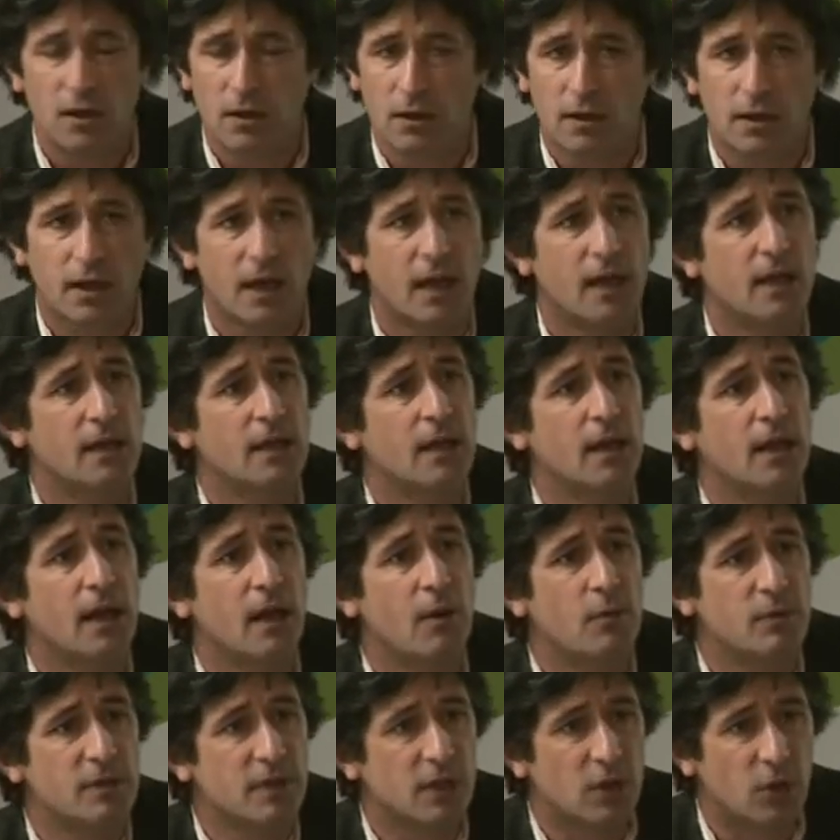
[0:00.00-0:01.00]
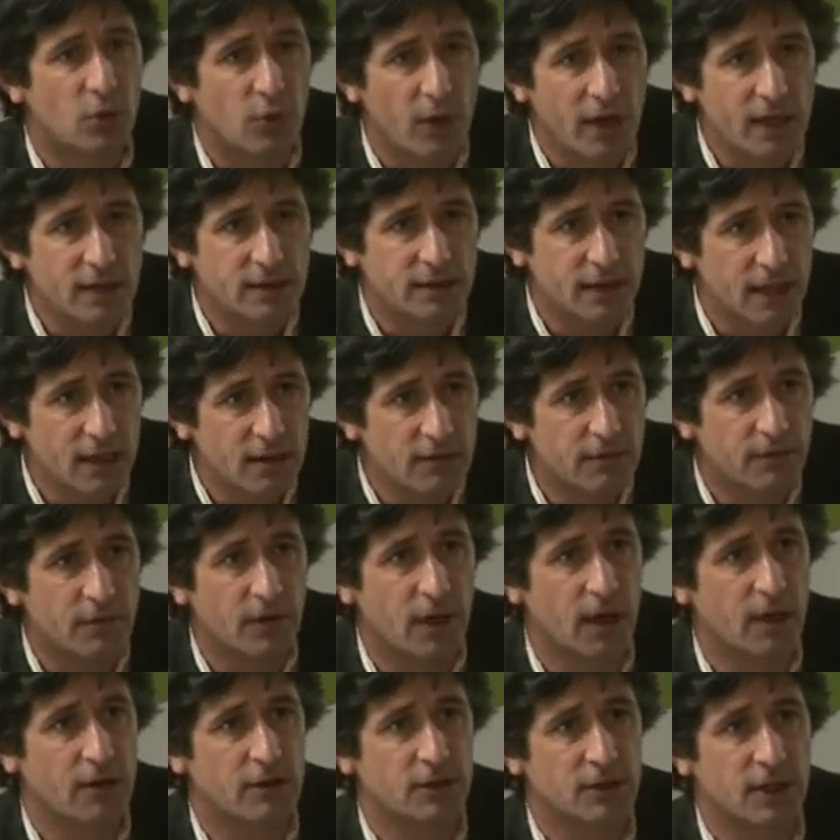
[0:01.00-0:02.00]
Look, it was a great day
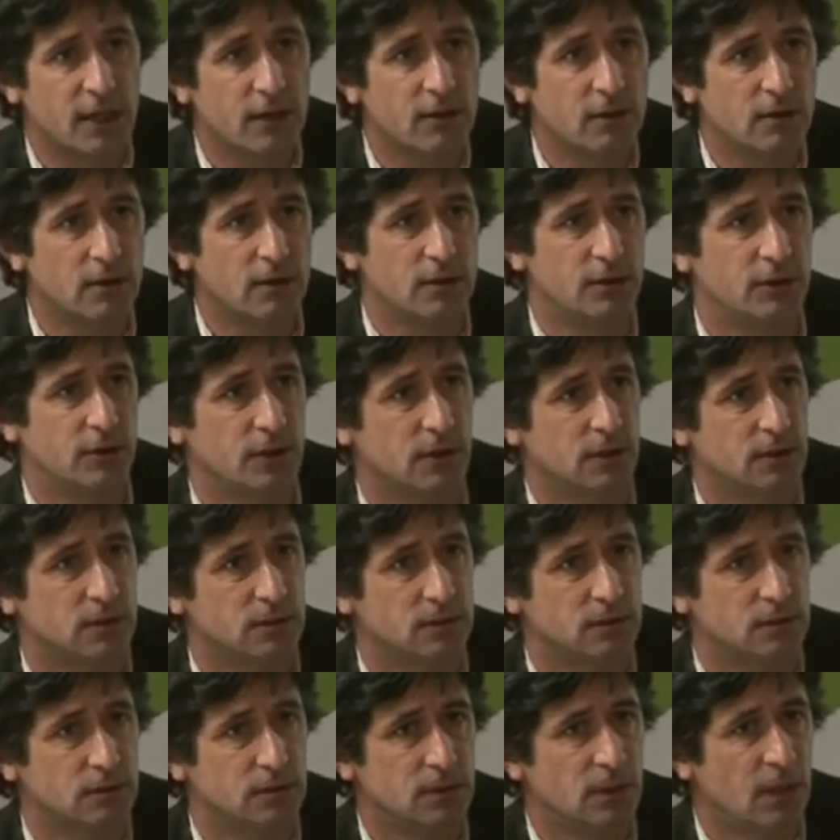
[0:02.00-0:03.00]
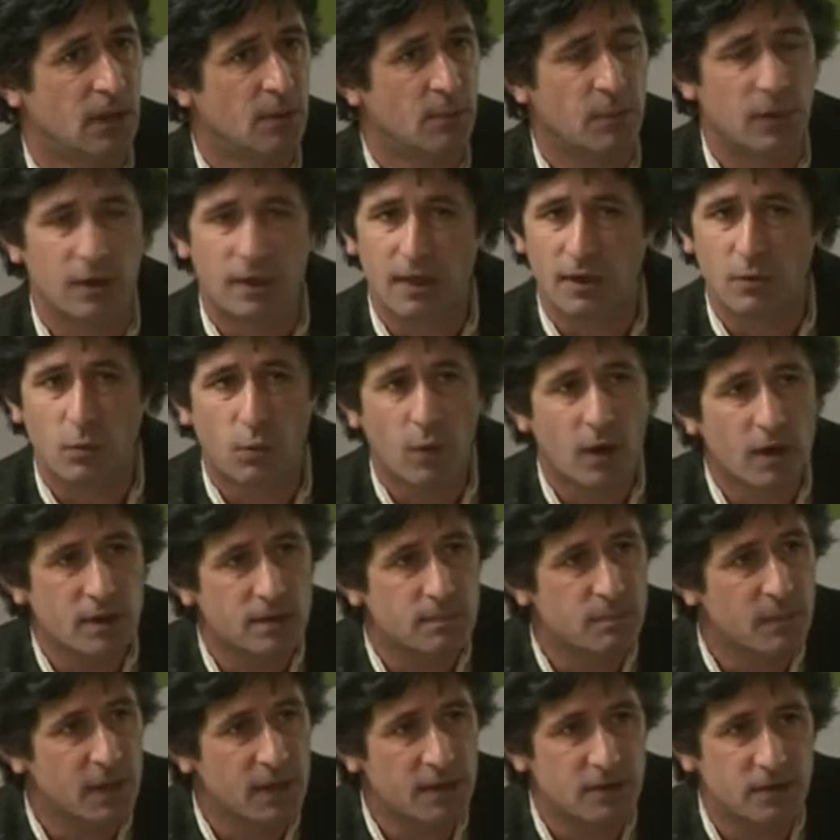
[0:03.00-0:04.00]
for Irish agriculture. But it
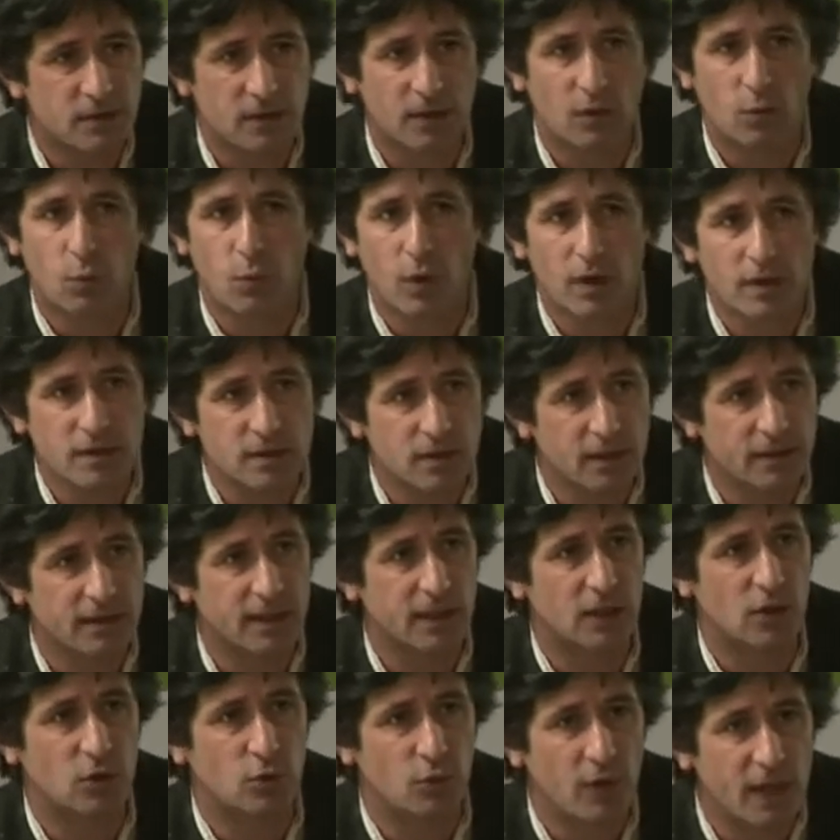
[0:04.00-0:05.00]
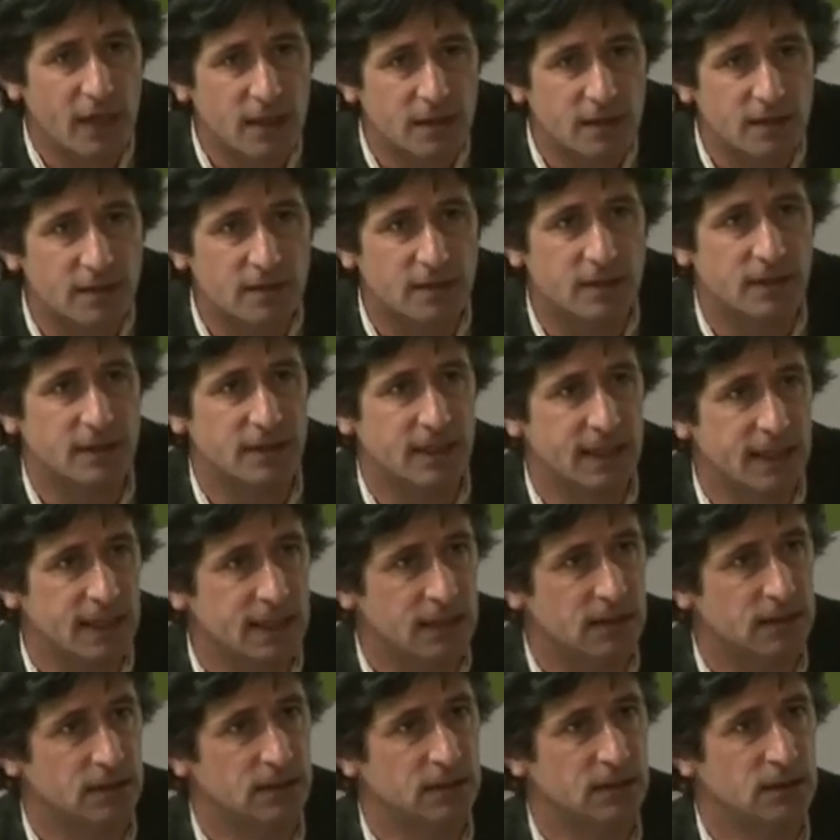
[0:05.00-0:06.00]
was not the greatest
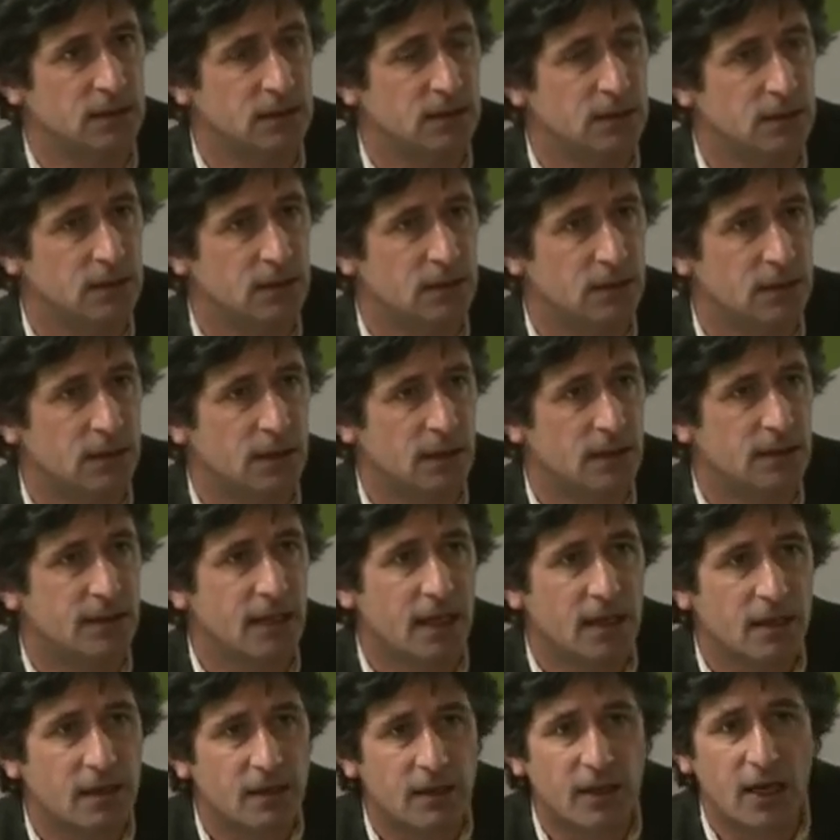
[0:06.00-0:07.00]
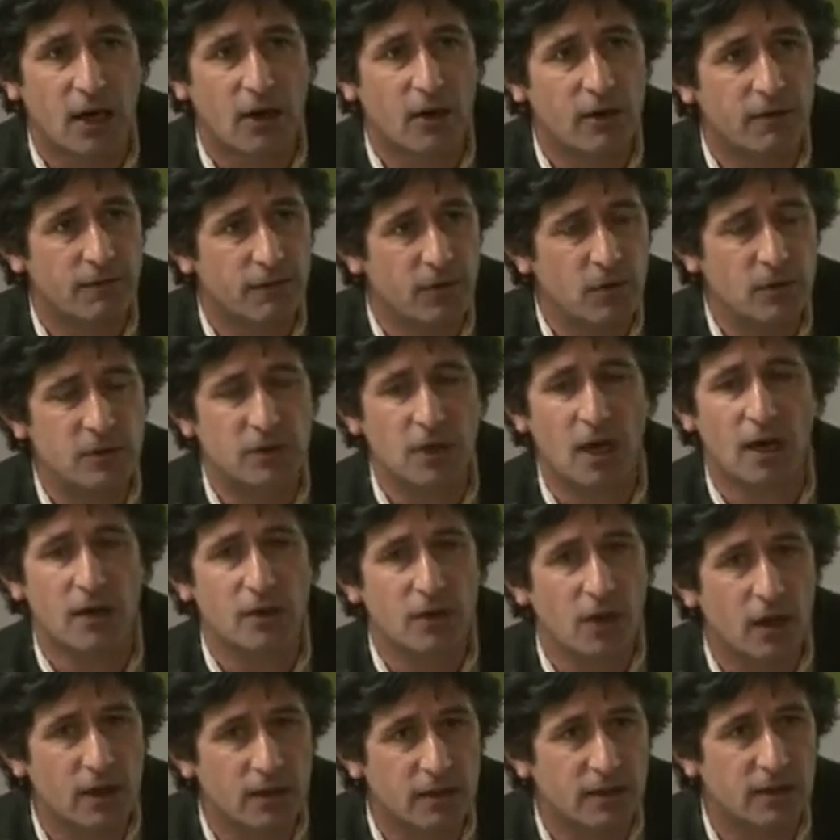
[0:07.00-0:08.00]
day. Kerry Foods are
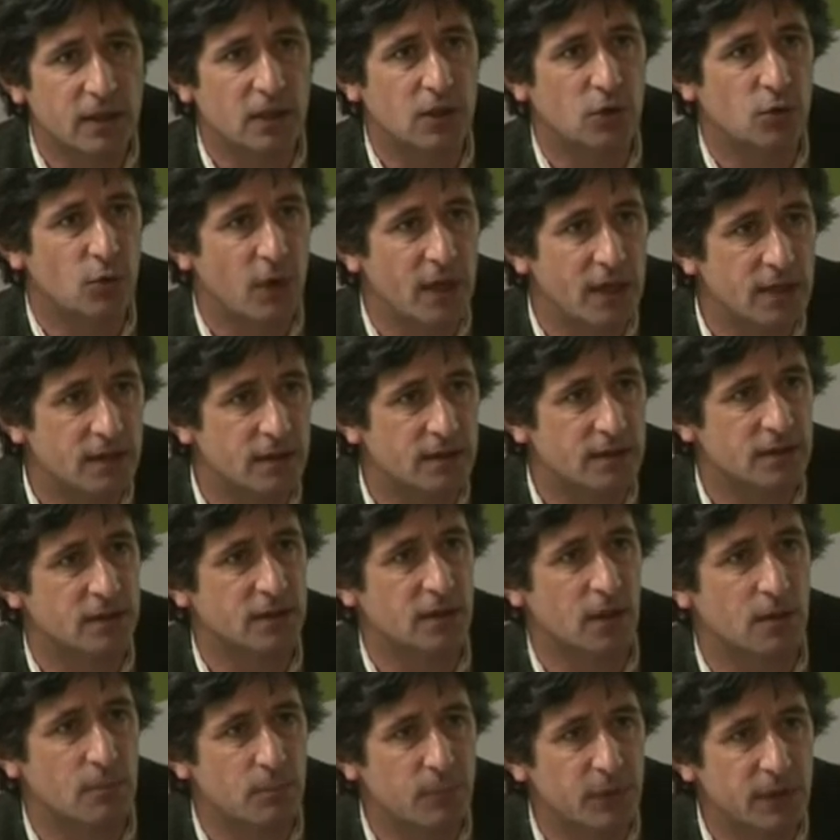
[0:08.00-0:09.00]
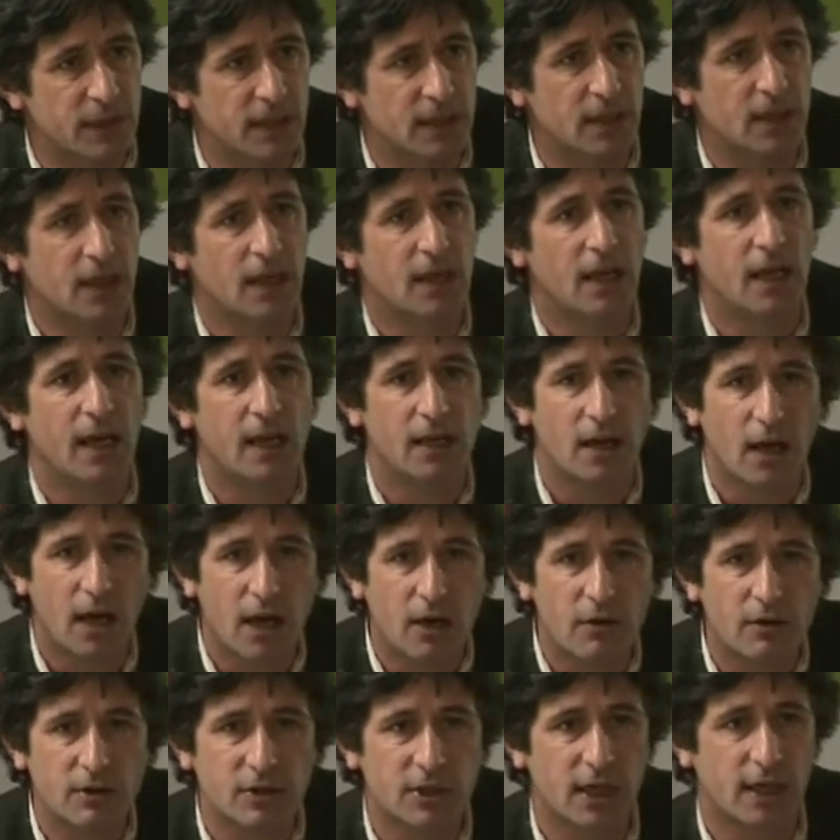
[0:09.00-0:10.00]
not the greatest company in
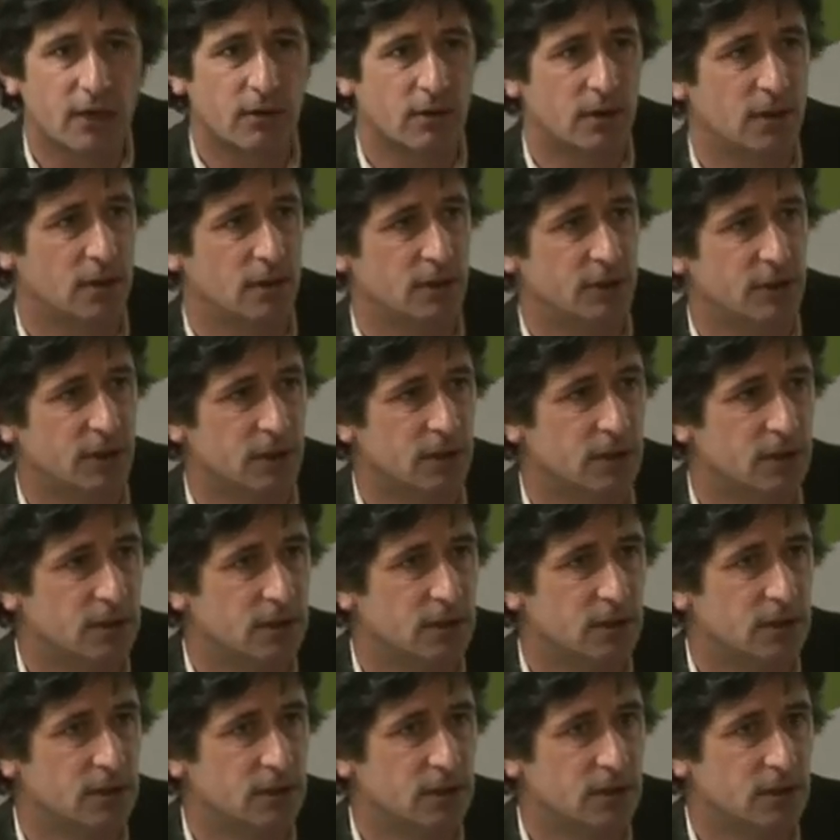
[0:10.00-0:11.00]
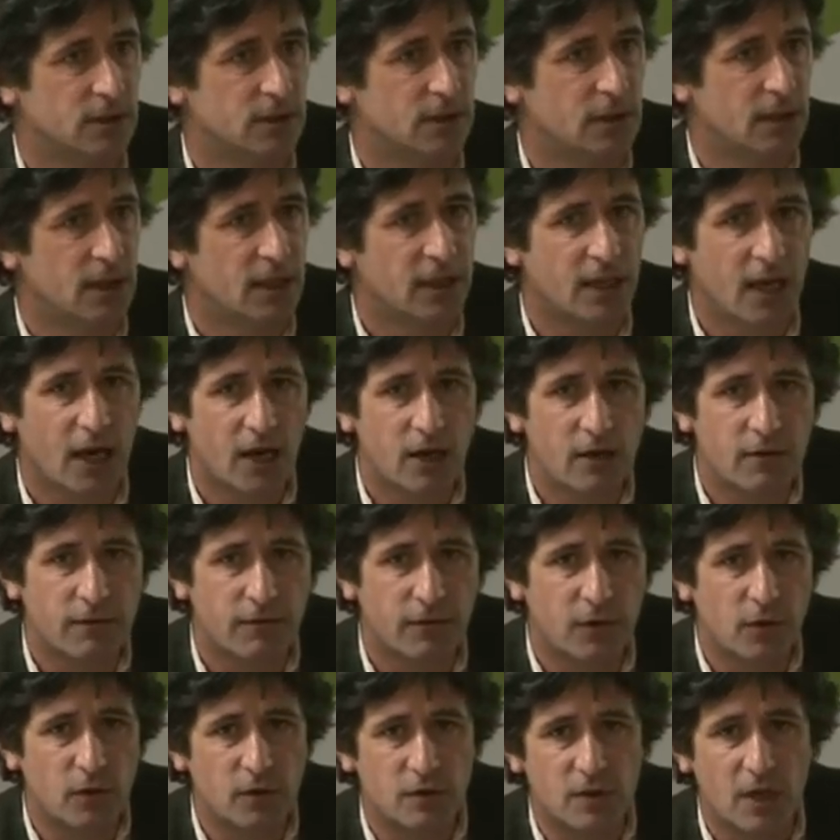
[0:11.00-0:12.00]
Irish agriculture. Kerry
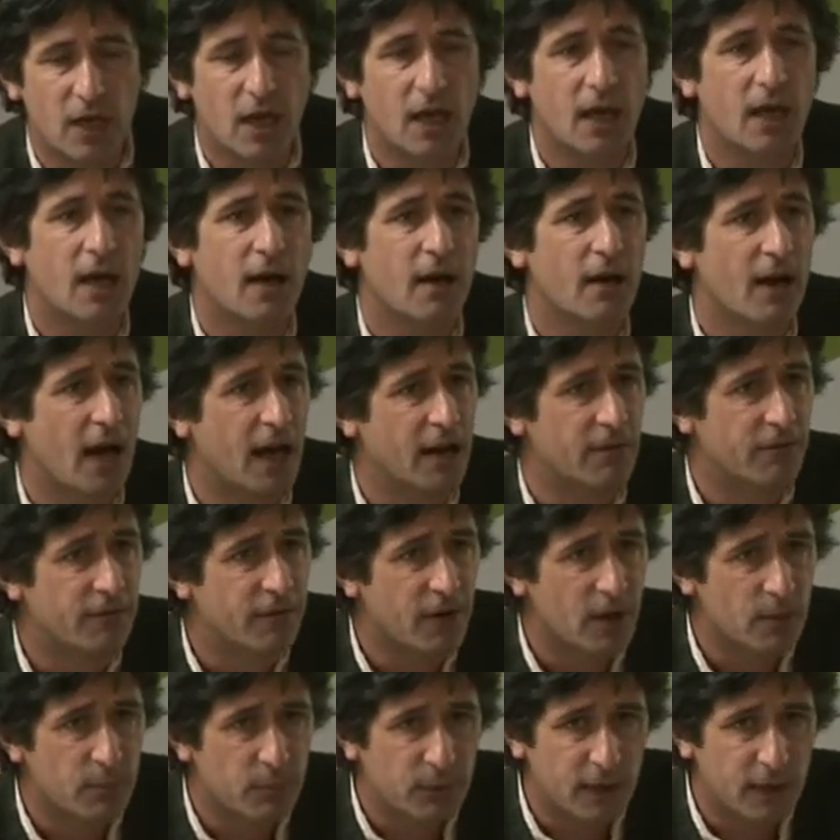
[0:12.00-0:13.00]
Foods, and fair